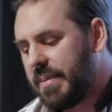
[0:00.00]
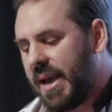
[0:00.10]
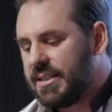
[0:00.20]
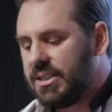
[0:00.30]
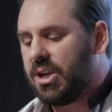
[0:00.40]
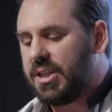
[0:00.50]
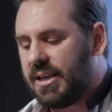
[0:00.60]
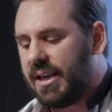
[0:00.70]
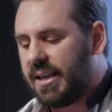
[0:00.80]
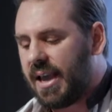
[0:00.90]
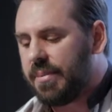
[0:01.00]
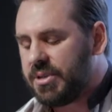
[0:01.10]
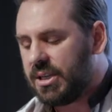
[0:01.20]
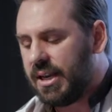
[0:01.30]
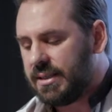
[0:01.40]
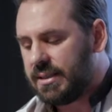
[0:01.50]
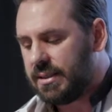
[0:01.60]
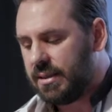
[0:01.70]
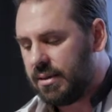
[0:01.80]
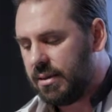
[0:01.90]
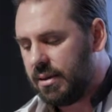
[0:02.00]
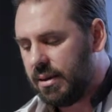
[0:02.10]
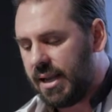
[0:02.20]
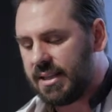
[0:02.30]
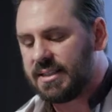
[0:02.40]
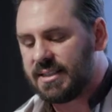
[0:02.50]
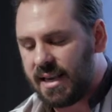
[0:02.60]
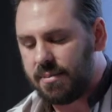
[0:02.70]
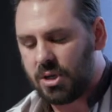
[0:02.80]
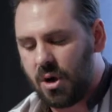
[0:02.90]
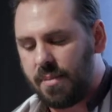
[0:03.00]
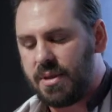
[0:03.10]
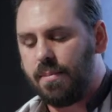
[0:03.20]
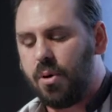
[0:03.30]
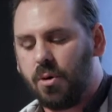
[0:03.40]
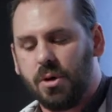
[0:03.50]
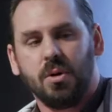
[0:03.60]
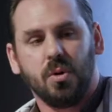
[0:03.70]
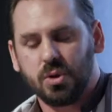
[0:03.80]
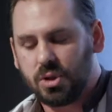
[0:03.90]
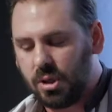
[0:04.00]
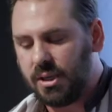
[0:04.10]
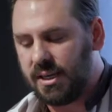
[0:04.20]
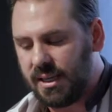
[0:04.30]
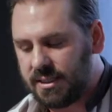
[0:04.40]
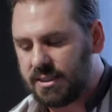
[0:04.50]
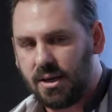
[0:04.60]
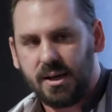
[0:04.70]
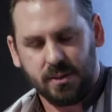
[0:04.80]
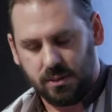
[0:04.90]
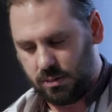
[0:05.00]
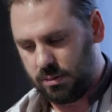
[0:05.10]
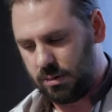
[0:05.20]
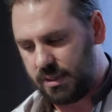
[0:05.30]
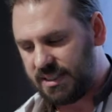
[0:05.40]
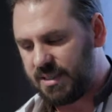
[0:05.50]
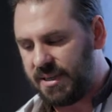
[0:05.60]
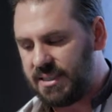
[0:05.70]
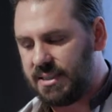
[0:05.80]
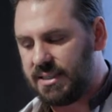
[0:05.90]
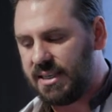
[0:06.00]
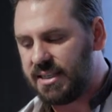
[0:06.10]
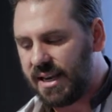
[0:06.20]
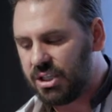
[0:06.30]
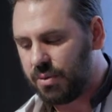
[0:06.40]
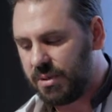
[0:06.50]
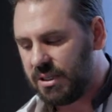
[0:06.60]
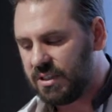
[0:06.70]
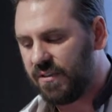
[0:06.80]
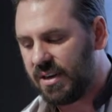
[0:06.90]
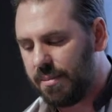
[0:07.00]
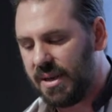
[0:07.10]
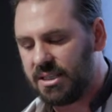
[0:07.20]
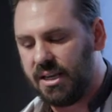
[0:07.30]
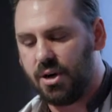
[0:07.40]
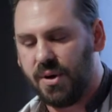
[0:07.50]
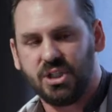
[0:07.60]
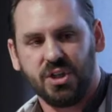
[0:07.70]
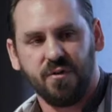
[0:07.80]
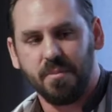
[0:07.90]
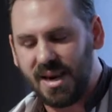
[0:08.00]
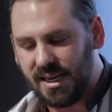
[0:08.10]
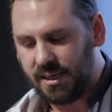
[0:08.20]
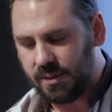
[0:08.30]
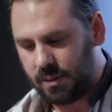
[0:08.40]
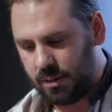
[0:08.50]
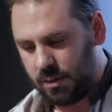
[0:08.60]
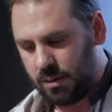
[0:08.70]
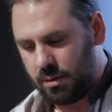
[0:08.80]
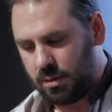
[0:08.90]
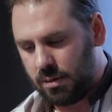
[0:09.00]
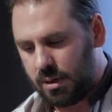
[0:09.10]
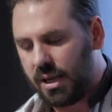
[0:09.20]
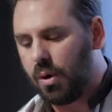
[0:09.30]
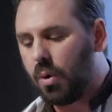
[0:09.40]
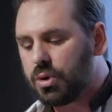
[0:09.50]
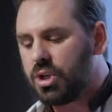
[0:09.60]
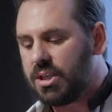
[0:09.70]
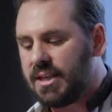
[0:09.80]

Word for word: passage, I think, encapsulates at the same time the important Uexküllian insight that species endangerment is fundamentally a question of meaning, and also the